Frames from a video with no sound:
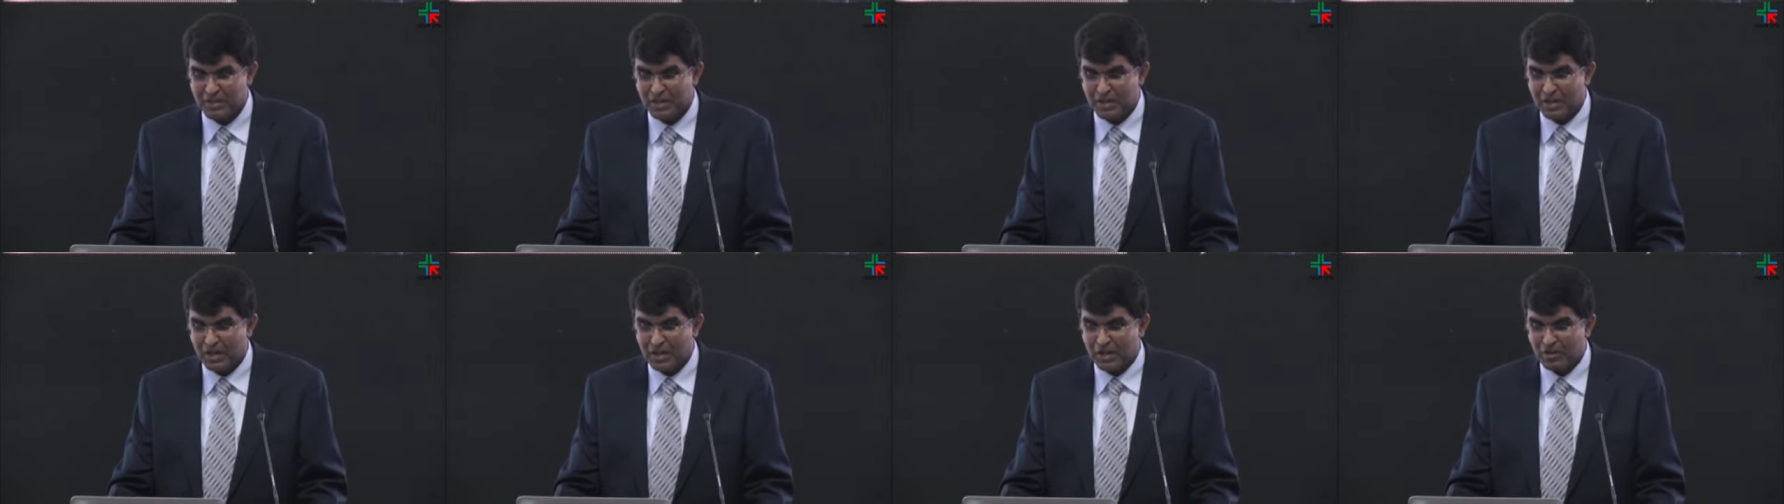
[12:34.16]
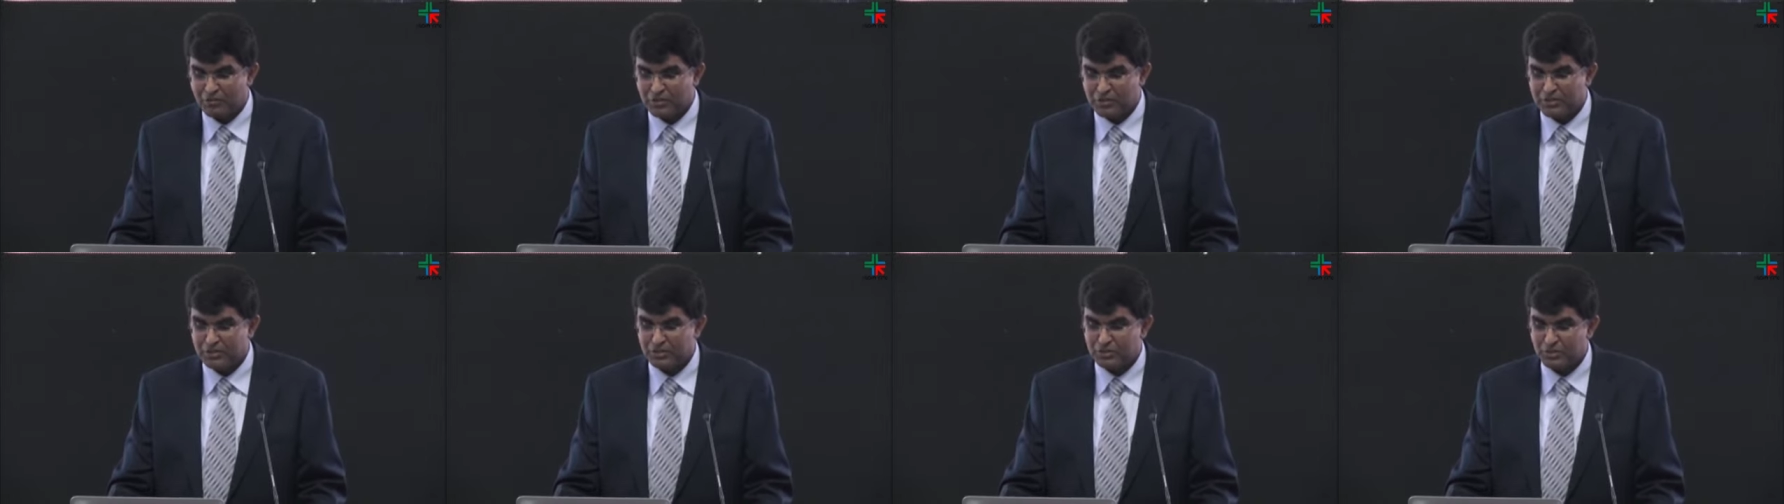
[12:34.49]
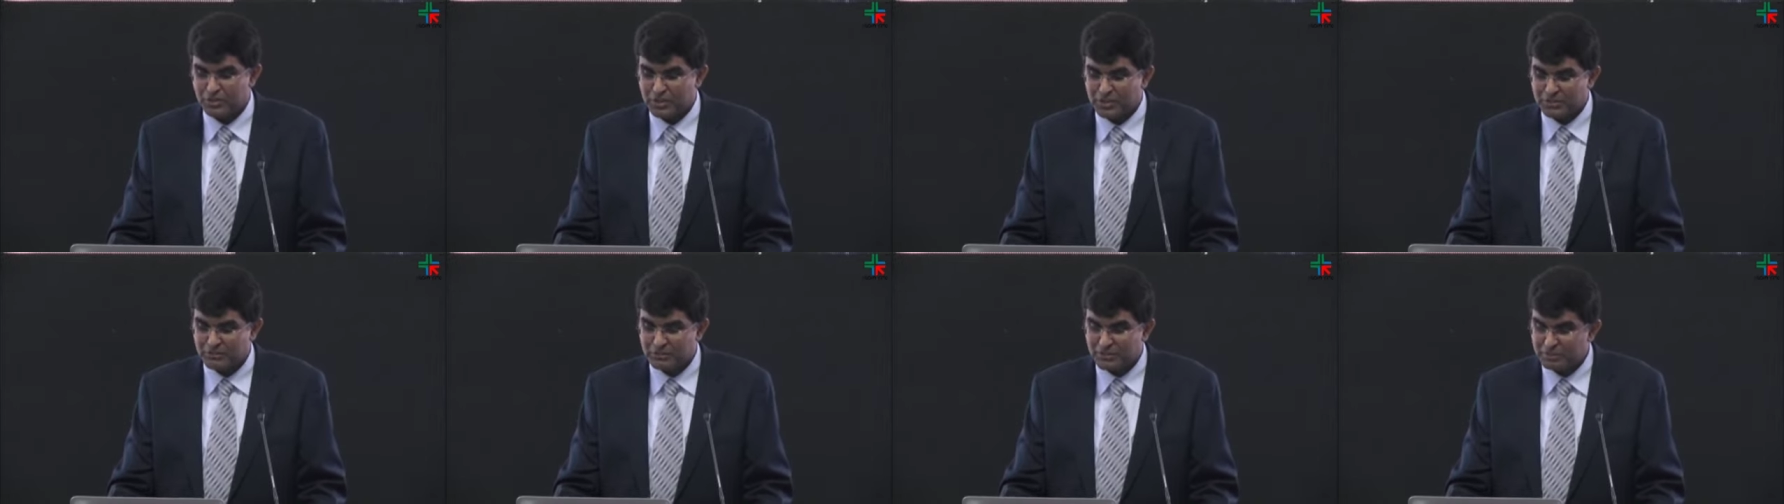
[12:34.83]
of which
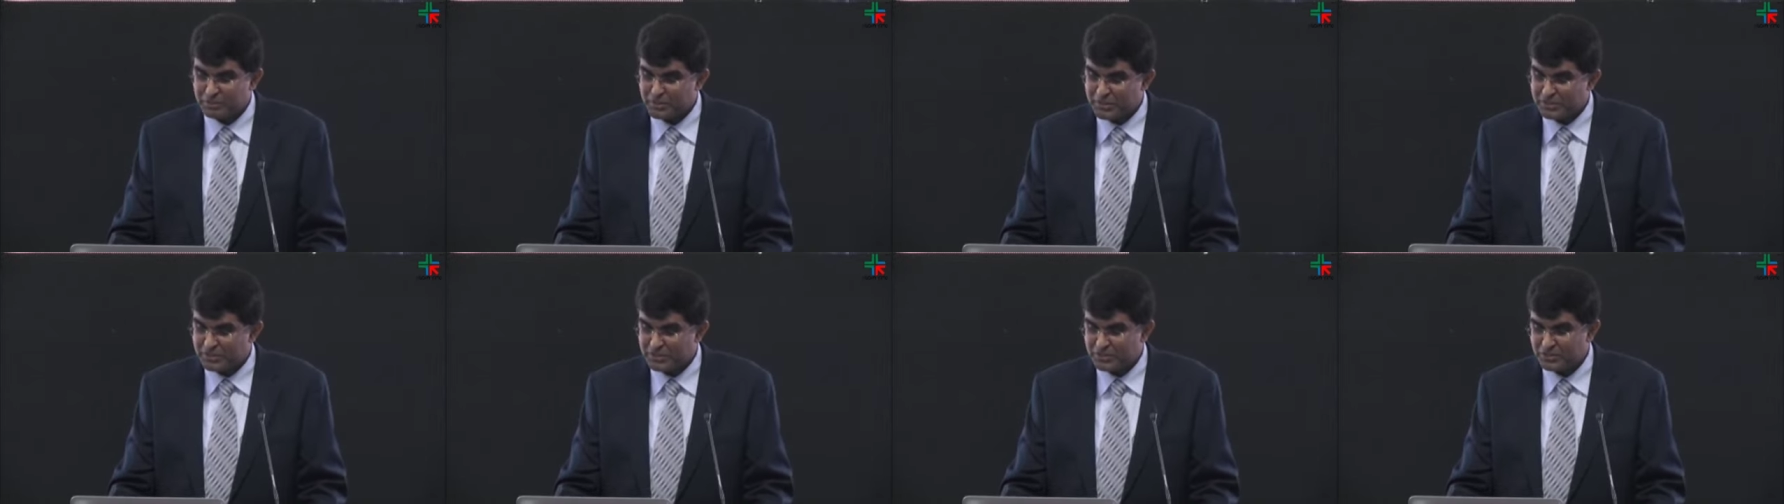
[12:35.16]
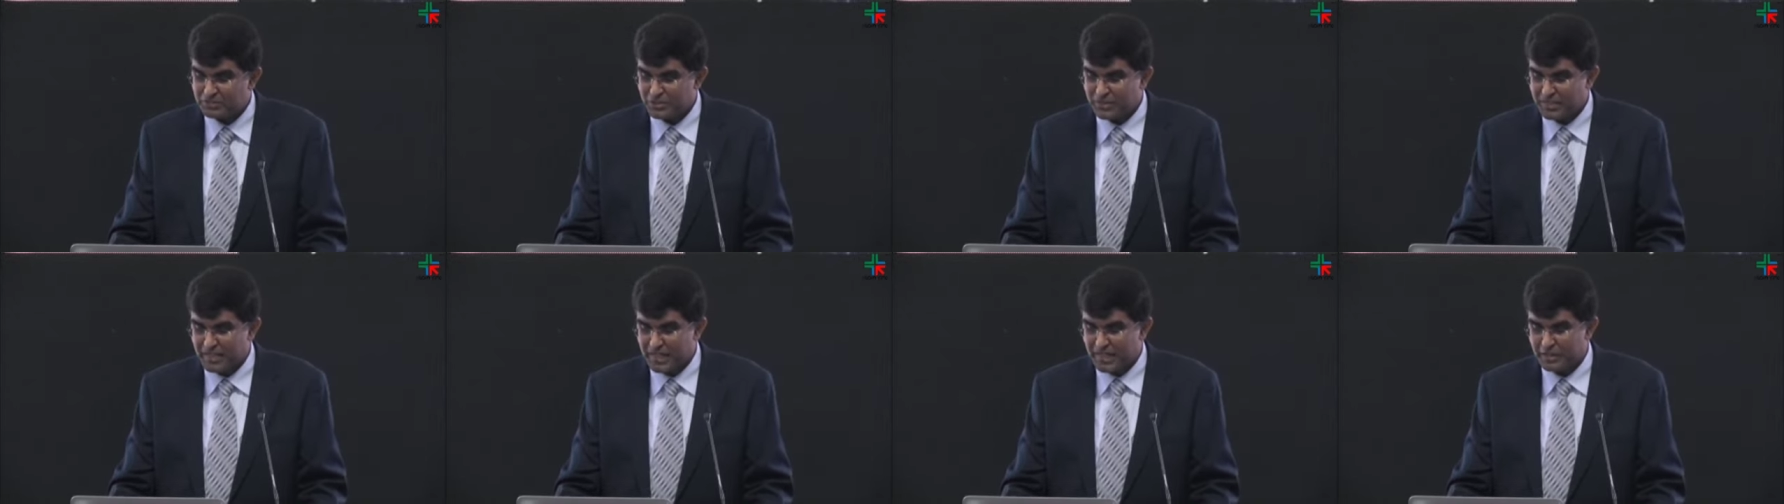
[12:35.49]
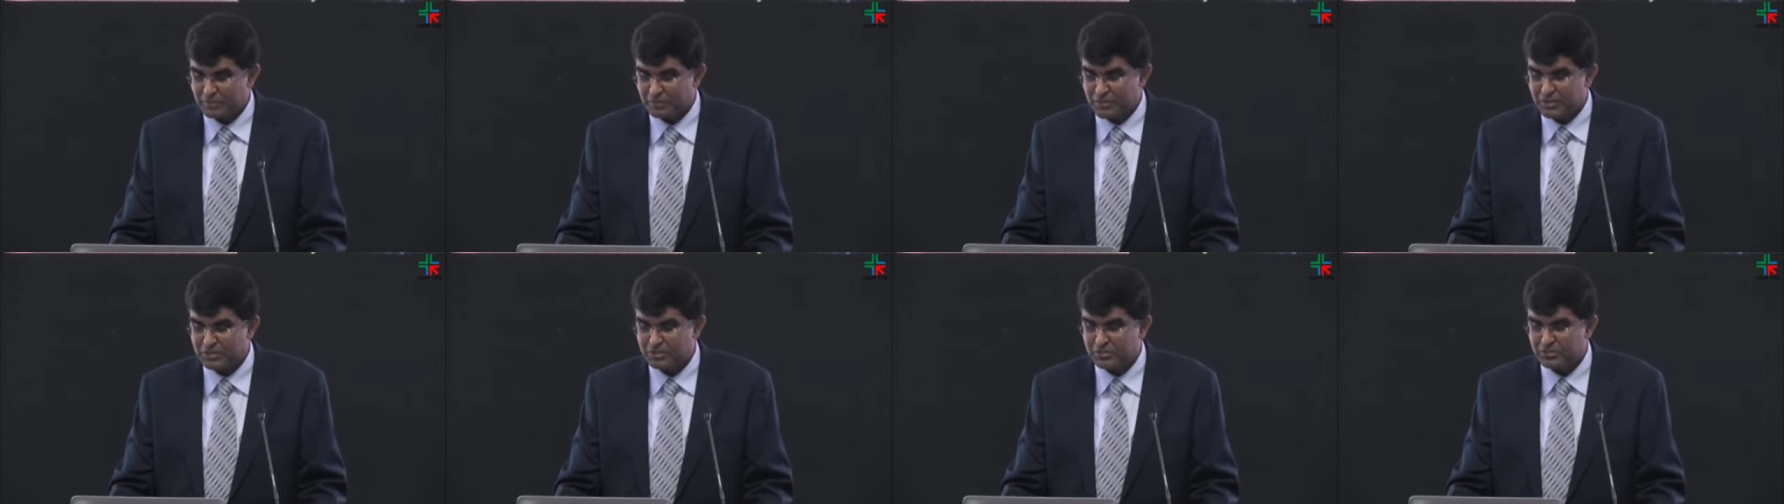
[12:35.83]
21 patients were
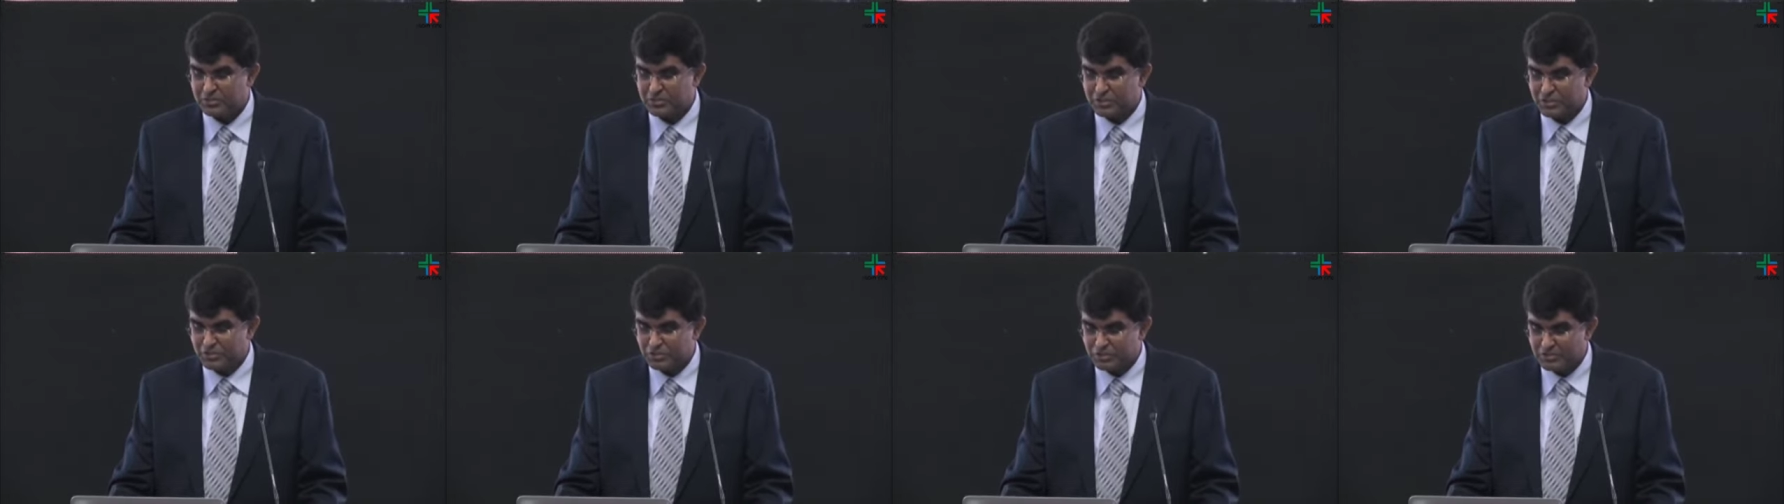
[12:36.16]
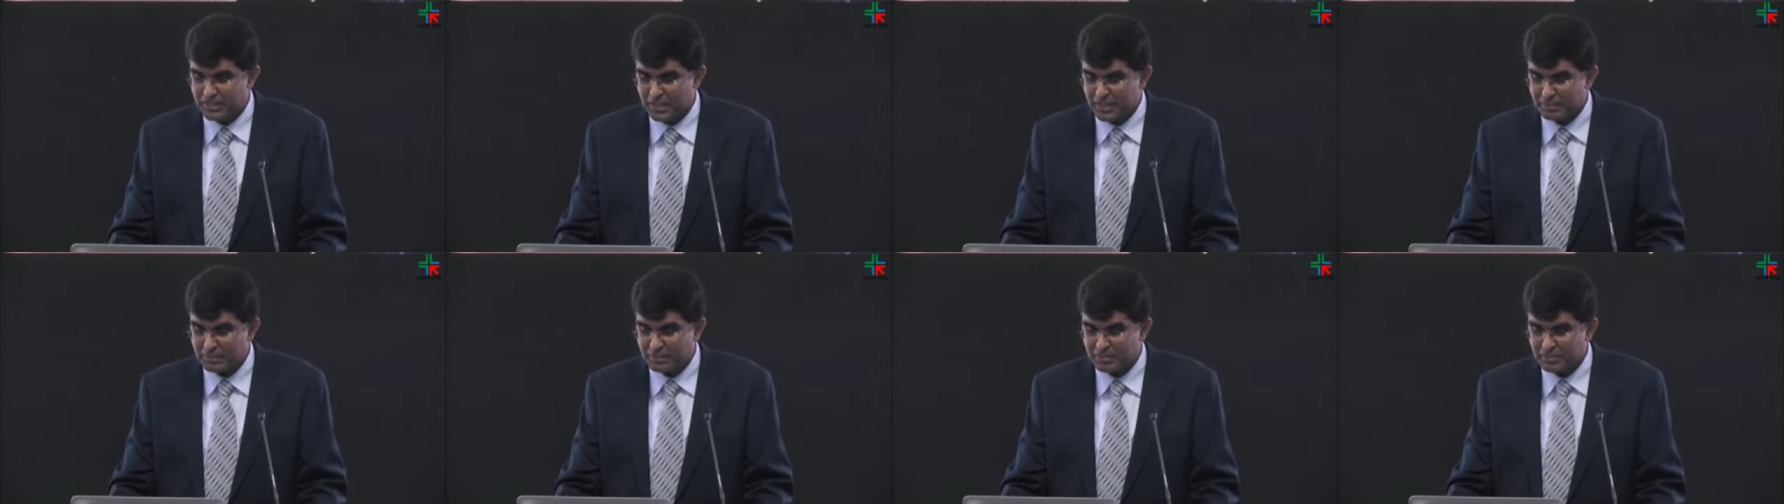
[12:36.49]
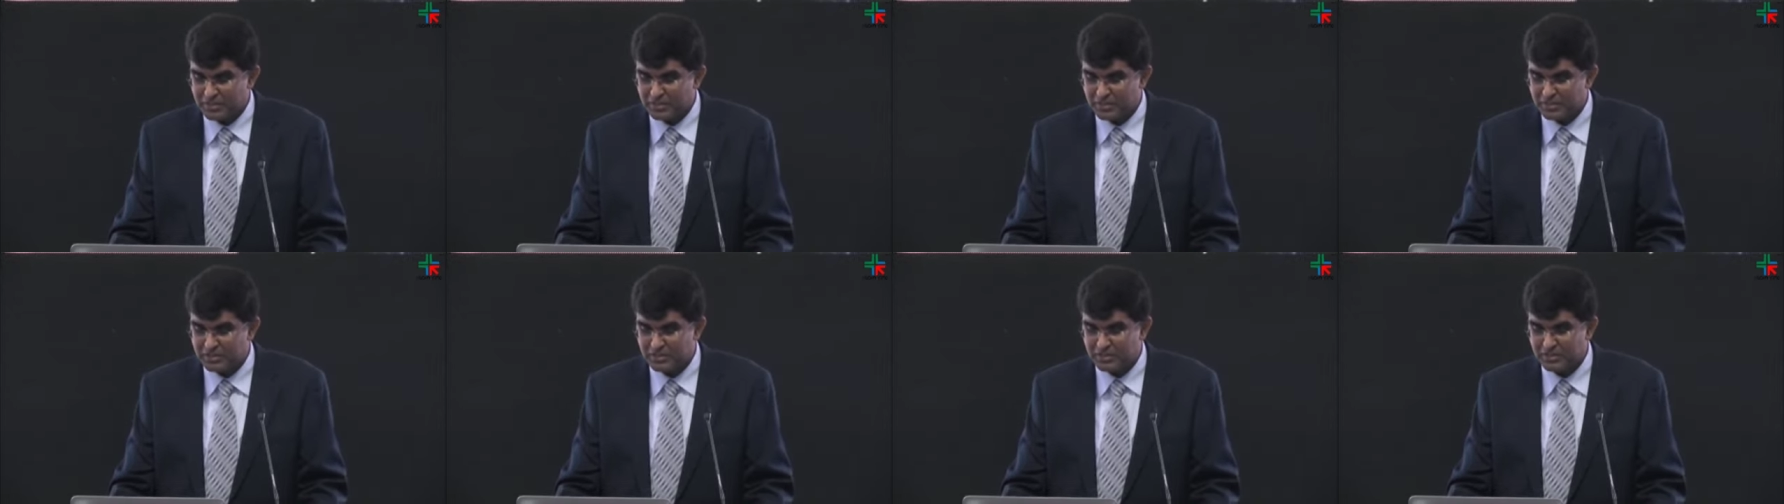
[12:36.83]
randomized to induced
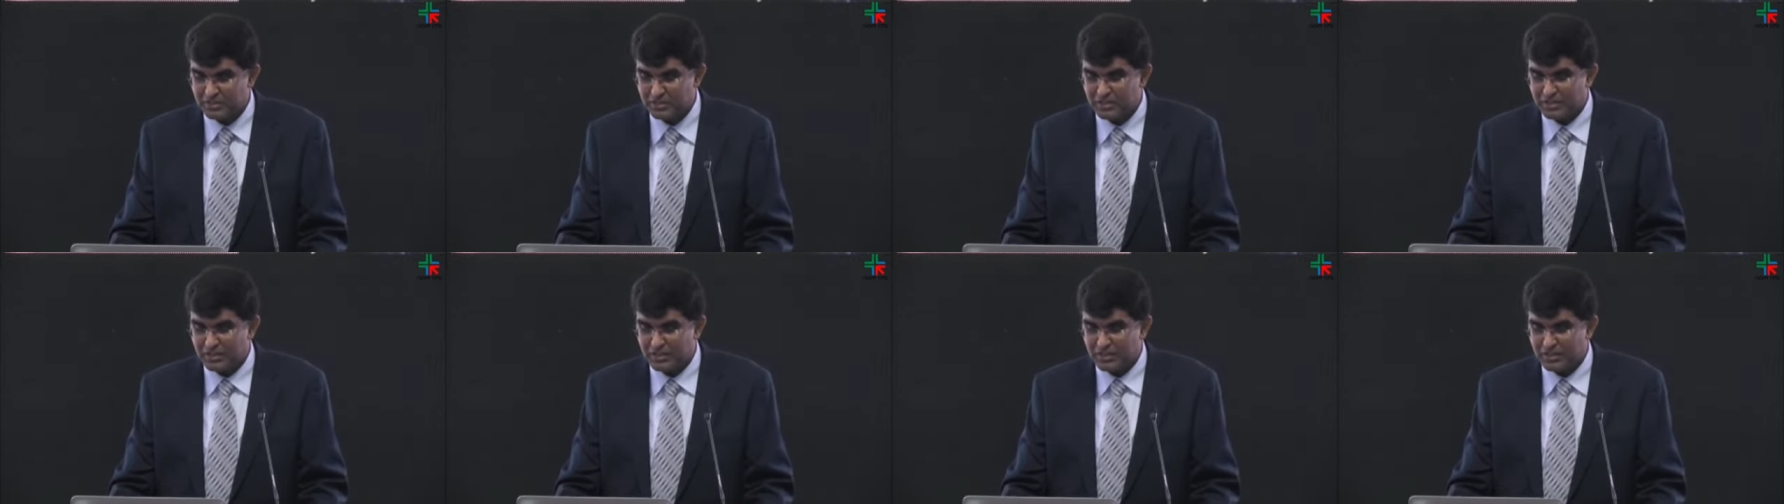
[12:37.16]
hypertension